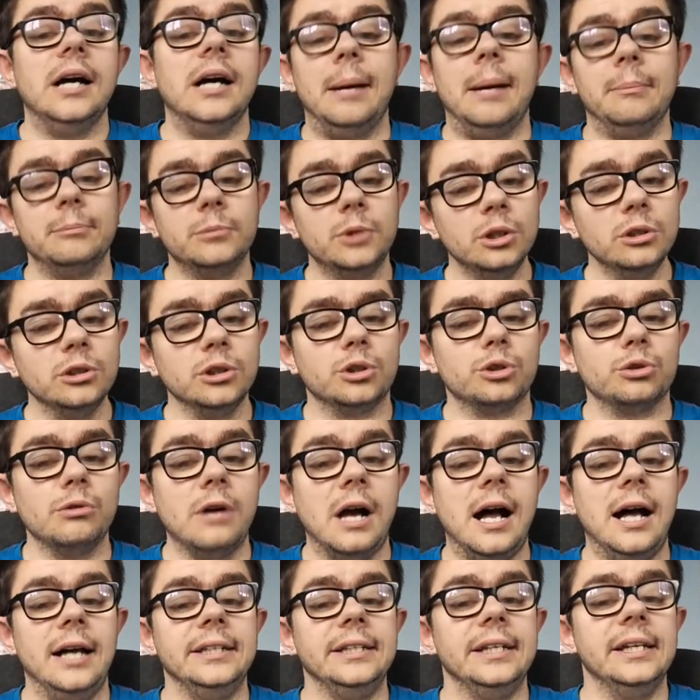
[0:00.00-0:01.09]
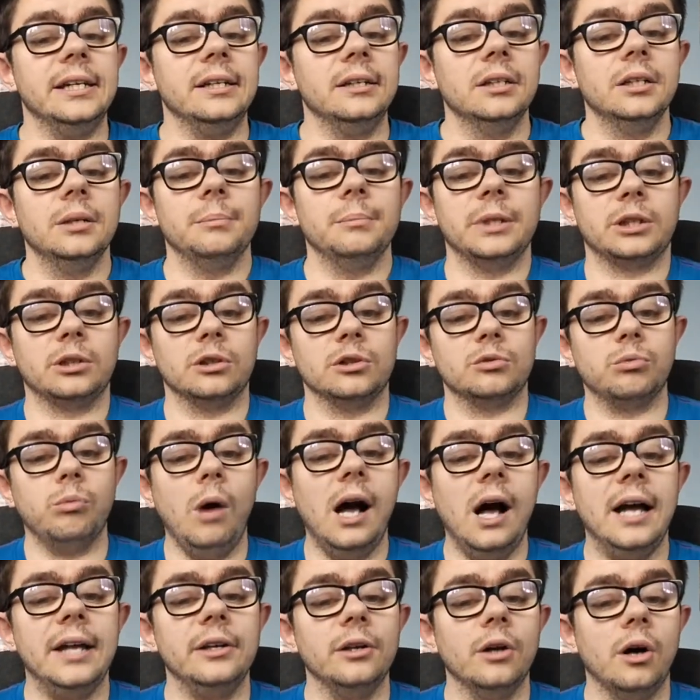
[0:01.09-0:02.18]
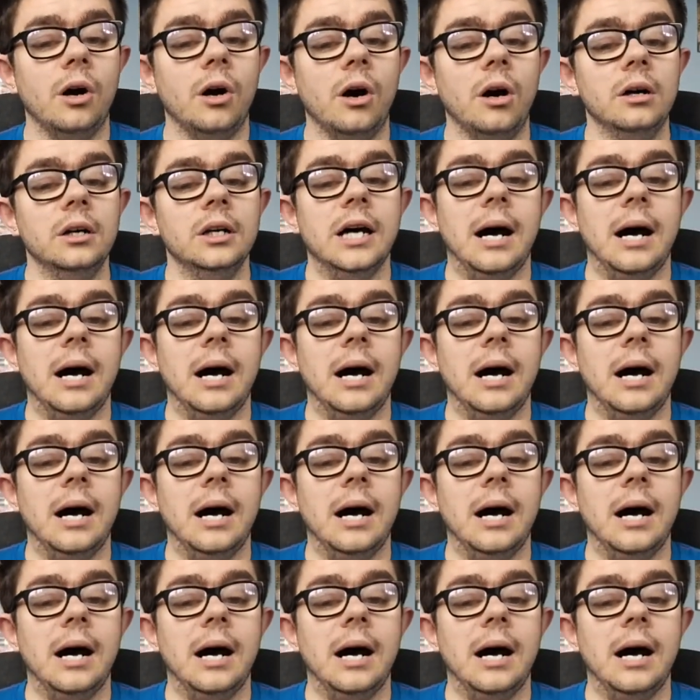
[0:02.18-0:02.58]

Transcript: I'm going to try it, because why not?